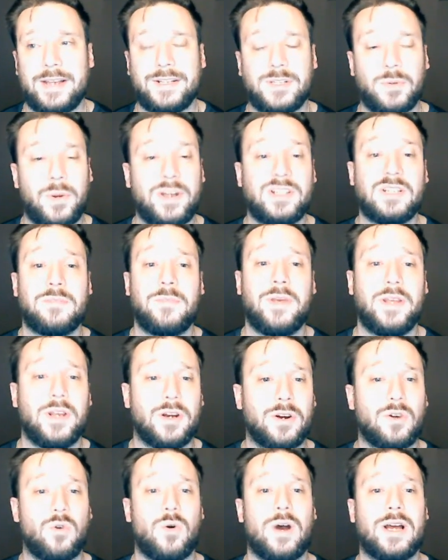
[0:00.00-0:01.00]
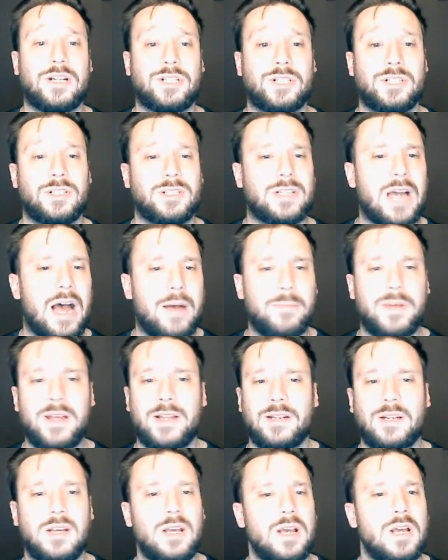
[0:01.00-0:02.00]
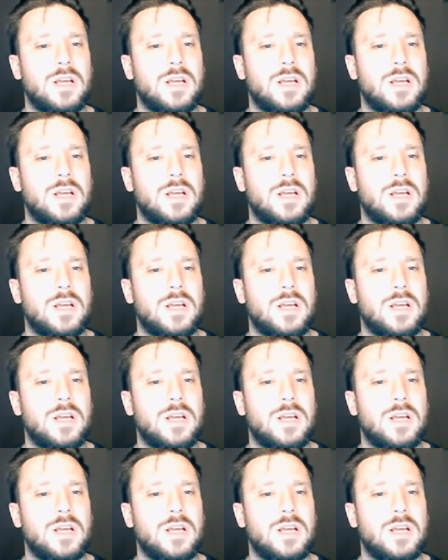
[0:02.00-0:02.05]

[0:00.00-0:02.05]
Tweet to me your questions, comment.